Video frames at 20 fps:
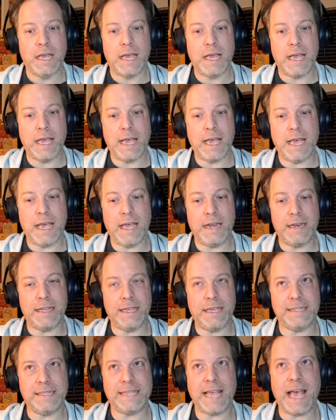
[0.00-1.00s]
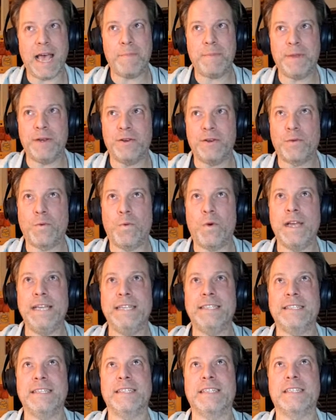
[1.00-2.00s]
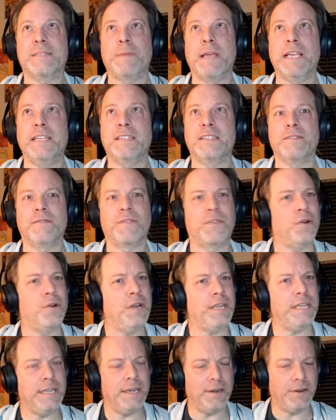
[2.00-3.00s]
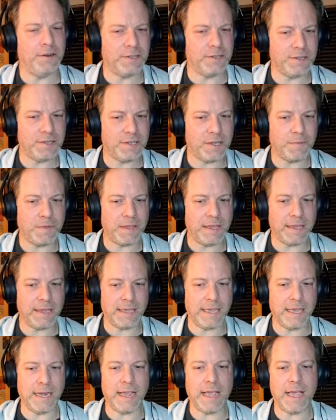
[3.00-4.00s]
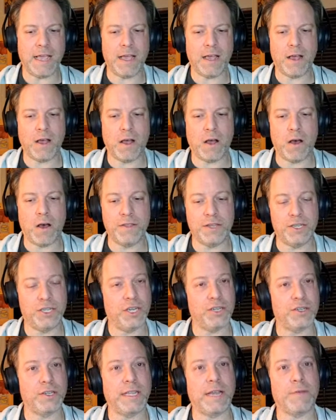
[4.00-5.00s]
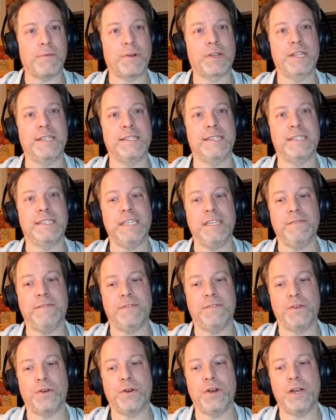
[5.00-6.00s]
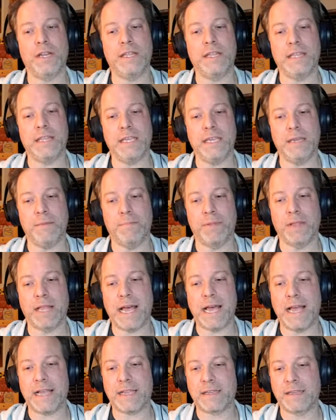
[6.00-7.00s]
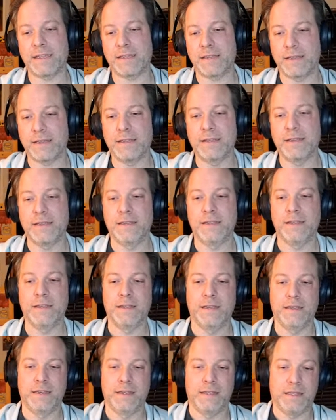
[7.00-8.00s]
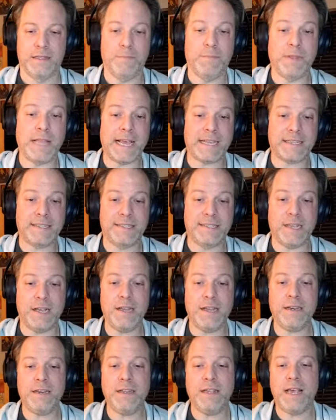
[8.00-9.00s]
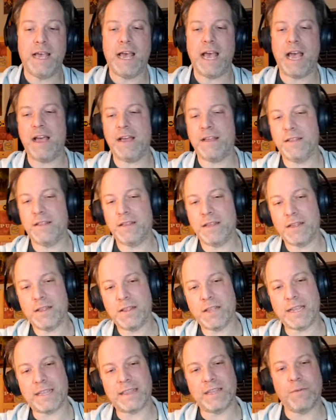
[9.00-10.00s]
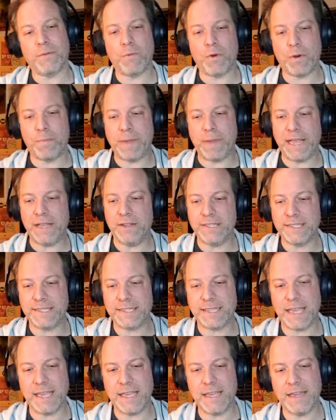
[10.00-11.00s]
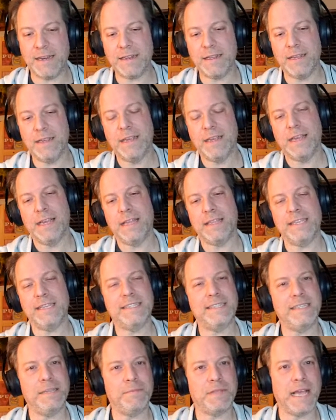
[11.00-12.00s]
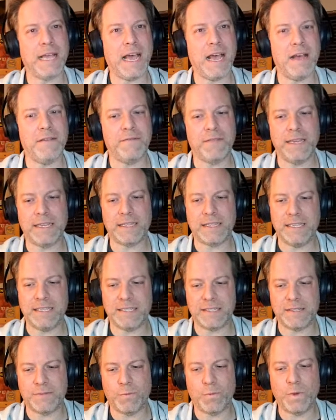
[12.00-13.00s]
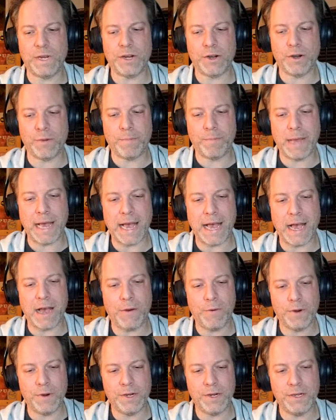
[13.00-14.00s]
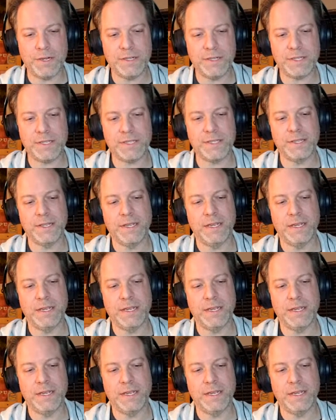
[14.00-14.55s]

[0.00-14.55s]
and it's happened twice in the space of 30 years or something. And all the children that were conceived during the black sun, like they're more pale skinned, and they seem to have like these weird powers